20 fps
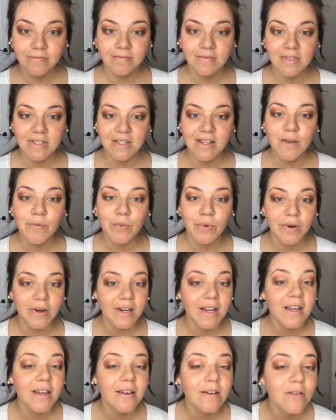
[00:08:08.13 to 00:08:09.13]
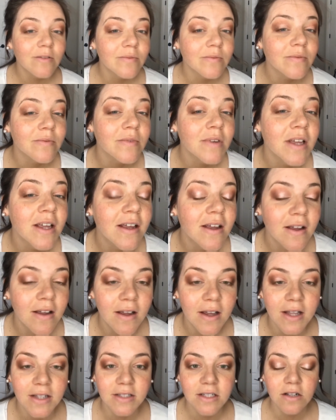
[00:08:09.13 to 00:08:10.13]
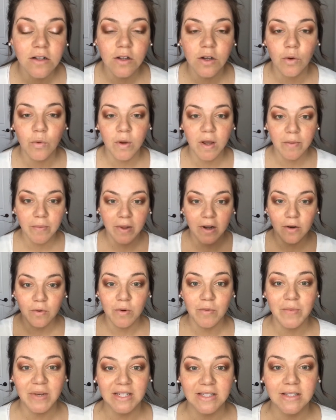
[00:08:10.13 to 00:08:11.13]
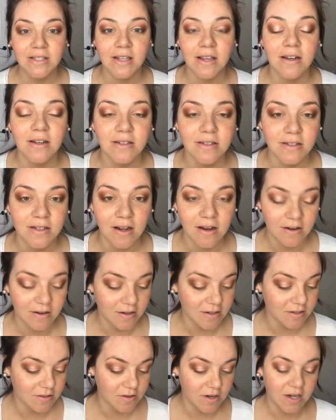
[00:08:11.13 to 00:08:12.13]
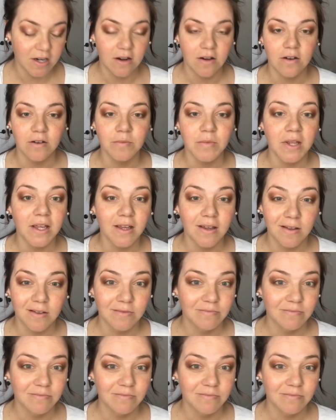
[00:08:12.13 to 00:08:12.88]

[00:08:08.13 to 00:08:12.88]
Isn't that pretty? It's gonna look way better when my skin is done, because right now I'm like